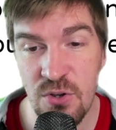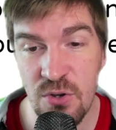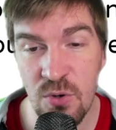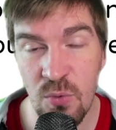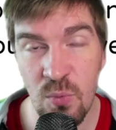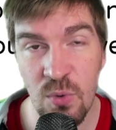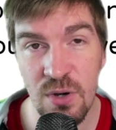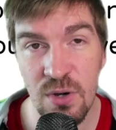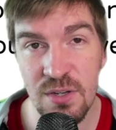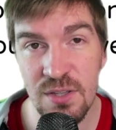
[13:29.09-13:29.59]

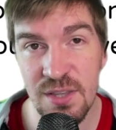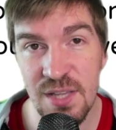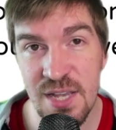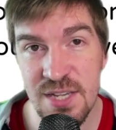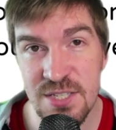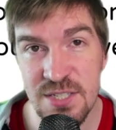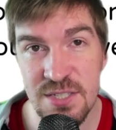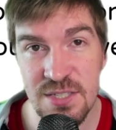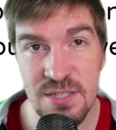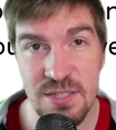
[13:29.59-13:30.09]
you could work
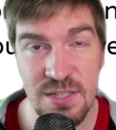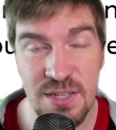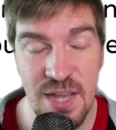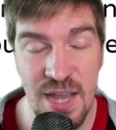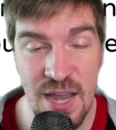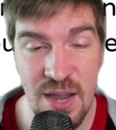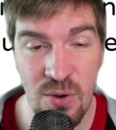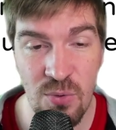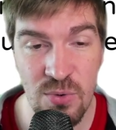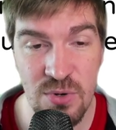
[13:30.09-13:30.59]
less
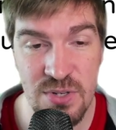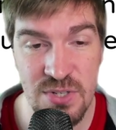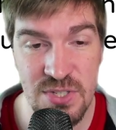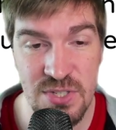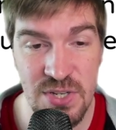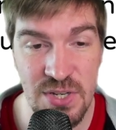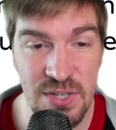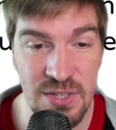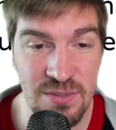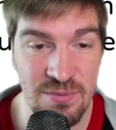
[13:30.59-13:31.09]

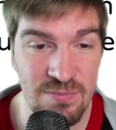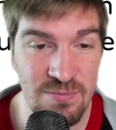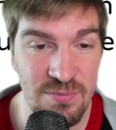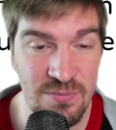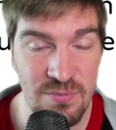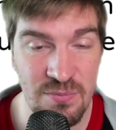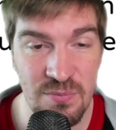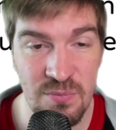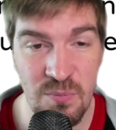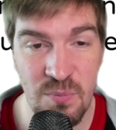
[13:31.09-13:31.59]
hours and
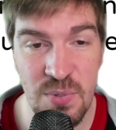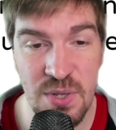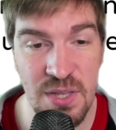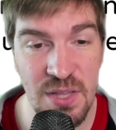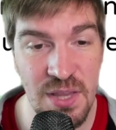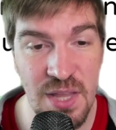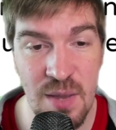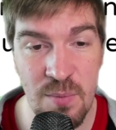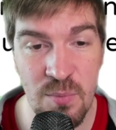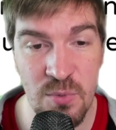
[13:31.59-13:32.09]

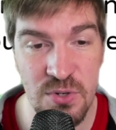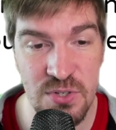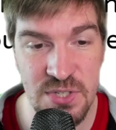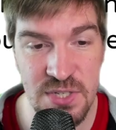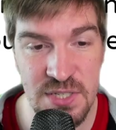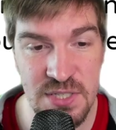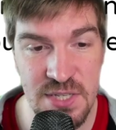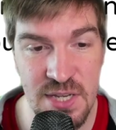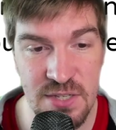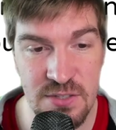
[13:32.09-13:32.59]
be a lot more
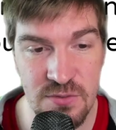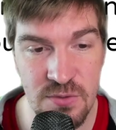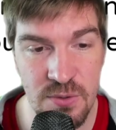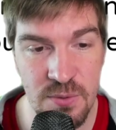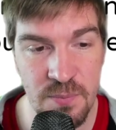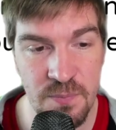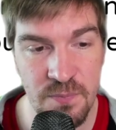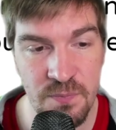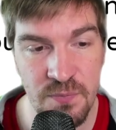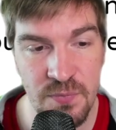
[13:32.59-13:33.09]

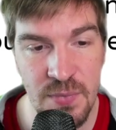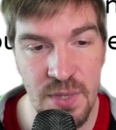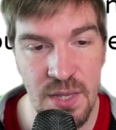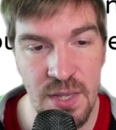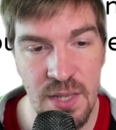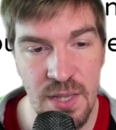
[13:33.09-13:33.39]
successful.